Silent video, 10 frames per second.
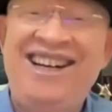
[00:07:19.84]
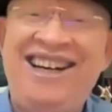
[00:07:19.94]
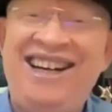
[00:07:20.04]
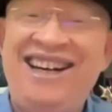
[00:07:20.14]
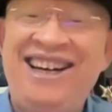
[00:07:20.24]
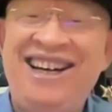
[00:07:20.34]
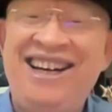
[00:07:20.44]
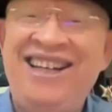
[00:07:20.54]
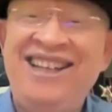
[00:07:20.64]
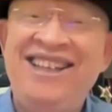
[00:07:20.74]

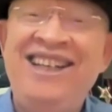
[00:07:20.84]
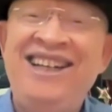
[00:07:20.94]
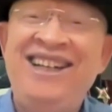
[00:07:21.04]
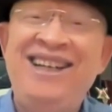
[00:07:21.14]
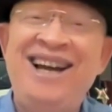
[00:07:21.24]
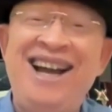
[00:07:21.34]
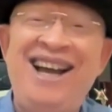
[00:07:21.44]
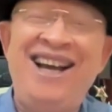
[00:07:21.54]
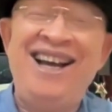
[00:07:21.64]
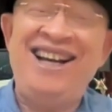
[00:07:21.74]

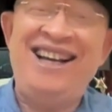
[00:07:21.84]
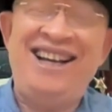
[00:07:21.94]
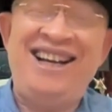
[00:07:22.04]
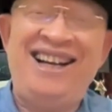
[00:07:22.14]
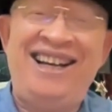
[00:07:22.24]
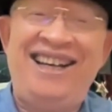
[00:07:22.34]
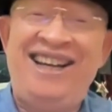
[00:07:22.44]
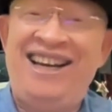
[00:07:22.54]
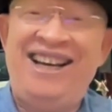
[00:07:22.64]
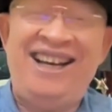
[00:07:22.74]

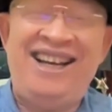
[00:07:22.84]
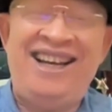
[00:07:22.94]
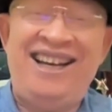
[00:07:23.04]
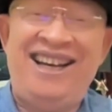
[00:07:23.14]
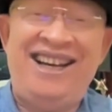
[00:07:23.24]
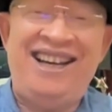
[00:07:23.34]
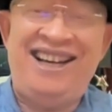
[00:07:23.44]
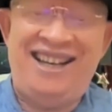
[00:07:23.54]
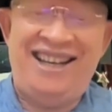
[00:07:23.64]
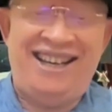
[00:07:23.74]

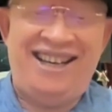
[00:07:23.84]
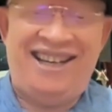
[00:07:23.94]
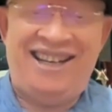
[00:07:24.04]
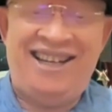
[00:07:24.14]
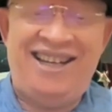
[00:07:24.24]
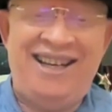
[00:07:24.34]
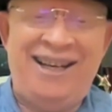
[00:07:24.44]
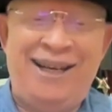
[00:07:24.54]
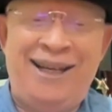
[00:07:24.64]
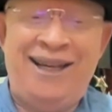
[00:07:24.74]

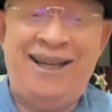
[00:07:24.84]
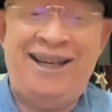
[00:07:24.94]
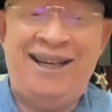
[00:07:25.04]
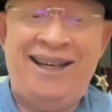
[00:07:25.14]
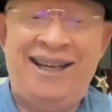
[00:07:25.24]
The person shown says nothing.